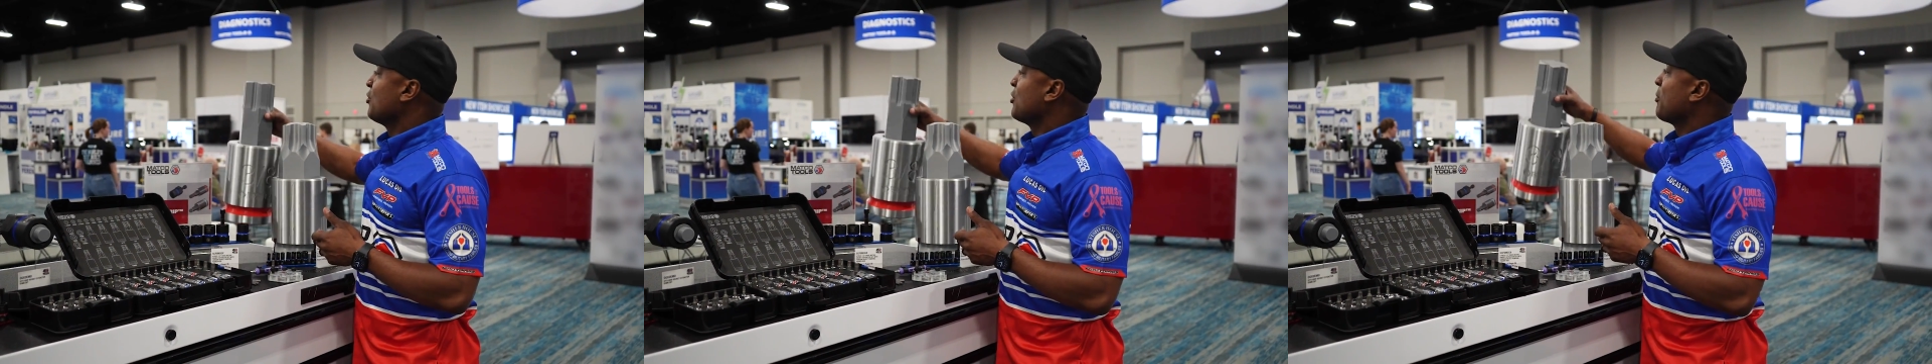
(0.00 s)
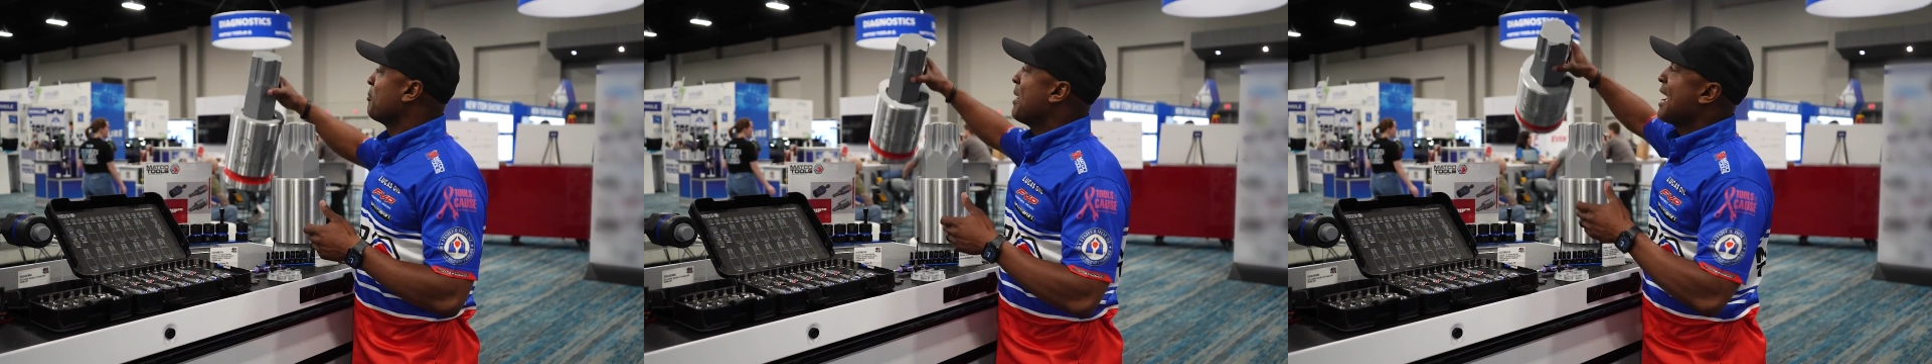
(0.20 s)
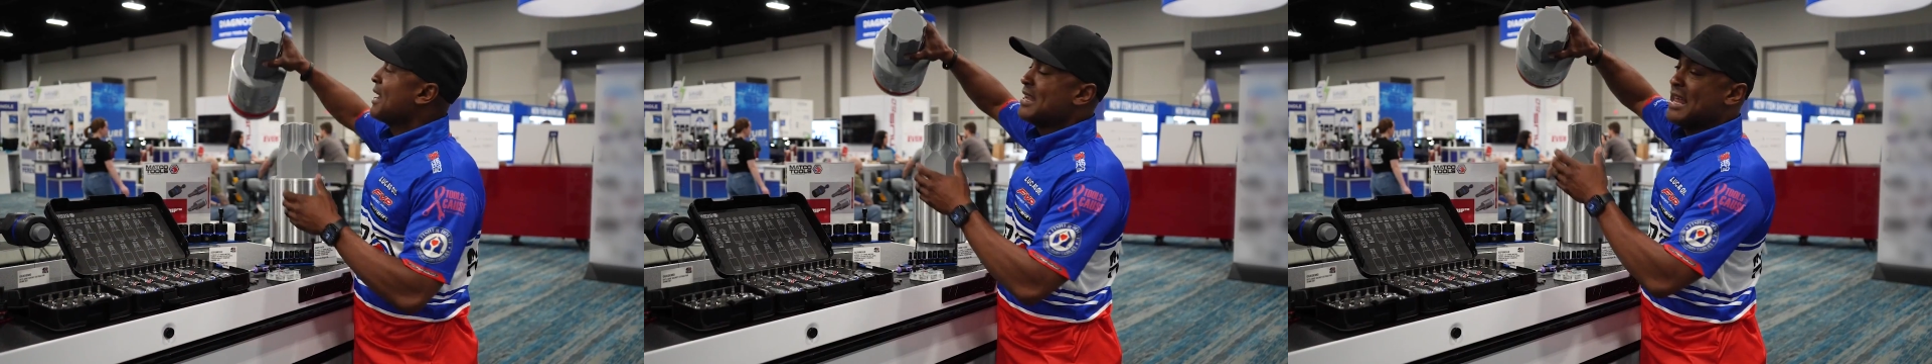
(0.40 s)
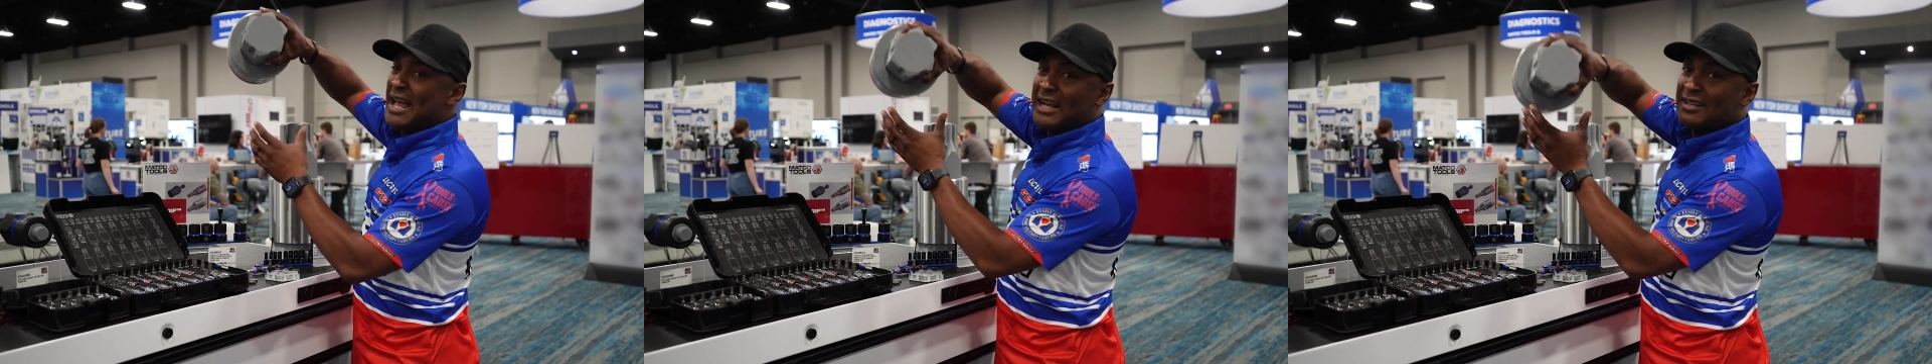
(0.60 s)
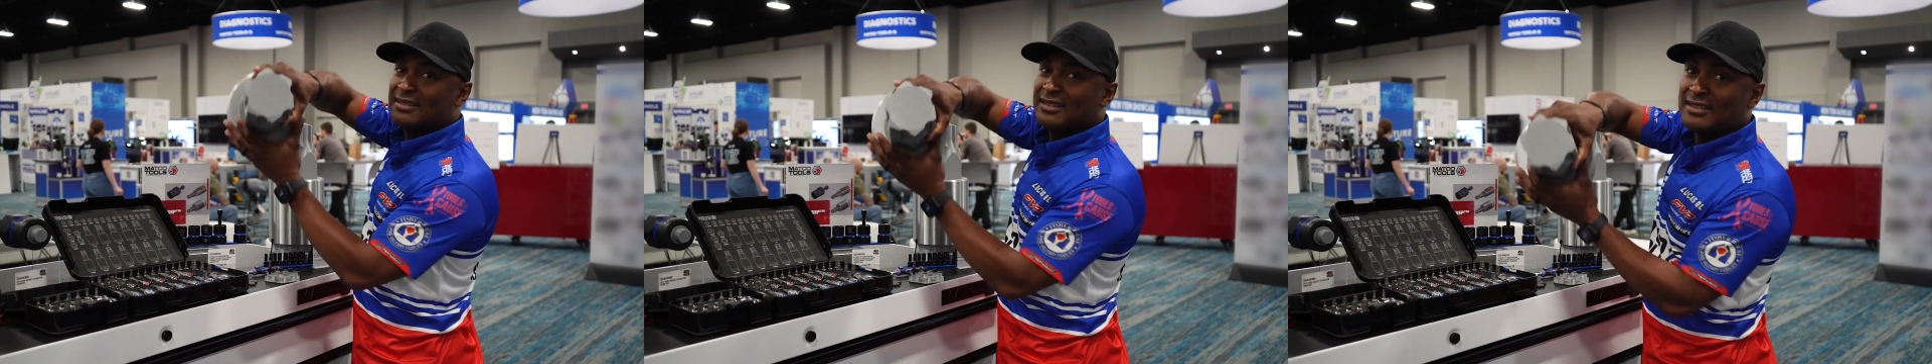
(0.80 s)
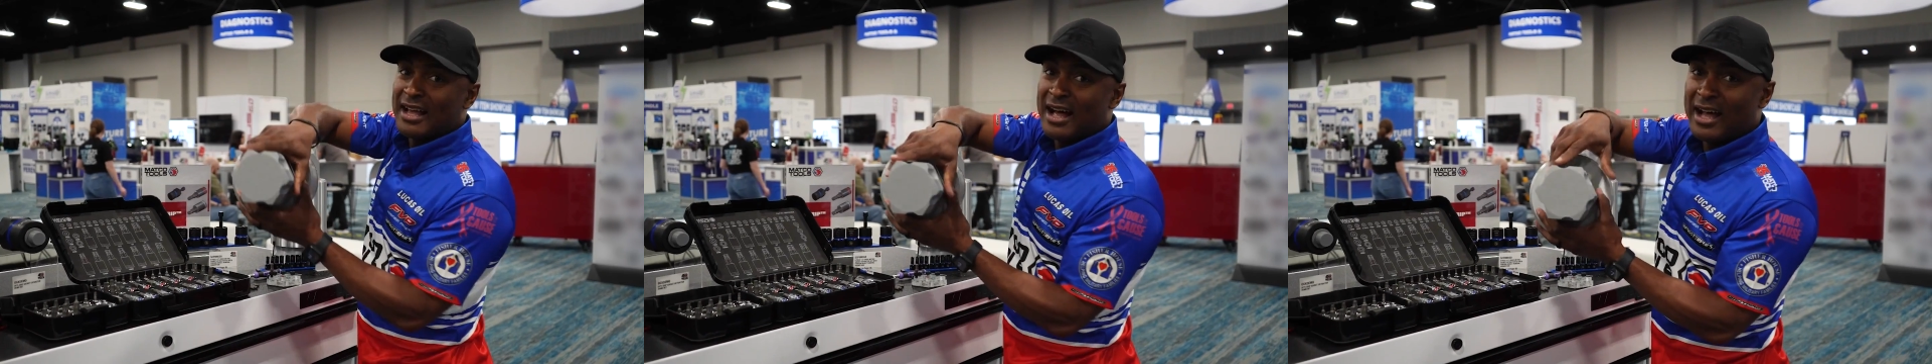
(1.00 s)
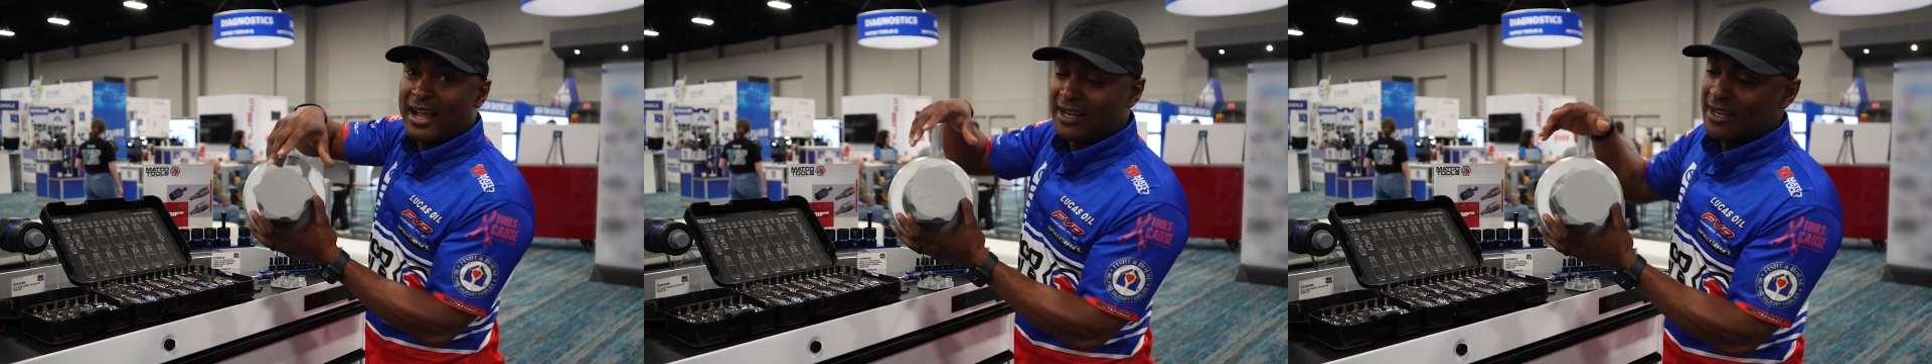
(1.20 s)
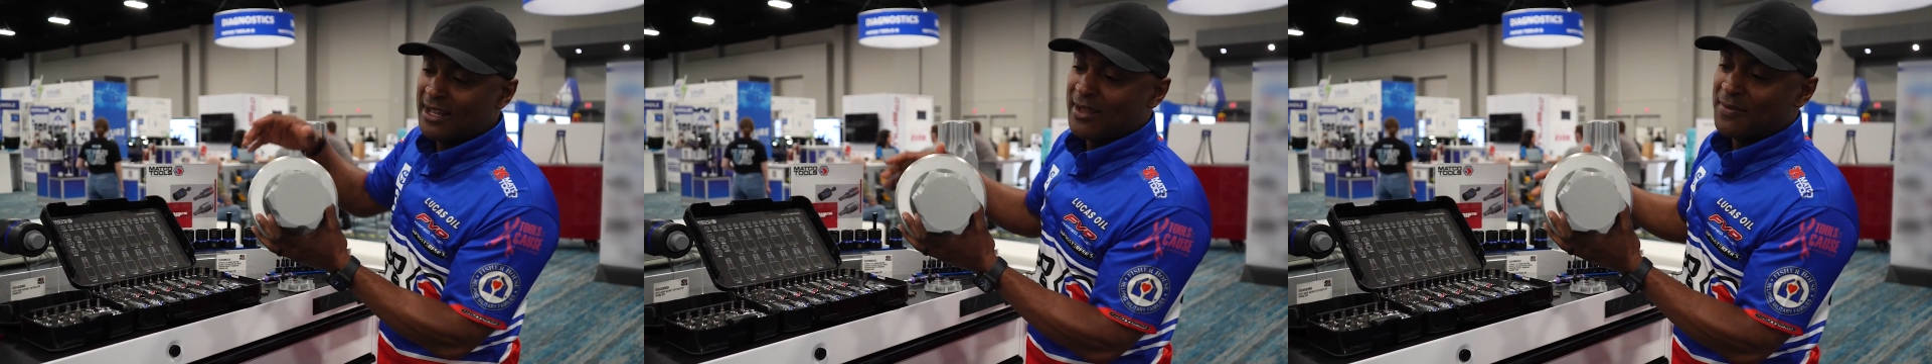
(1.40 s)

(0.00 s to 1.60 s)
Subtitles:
their patent hex design.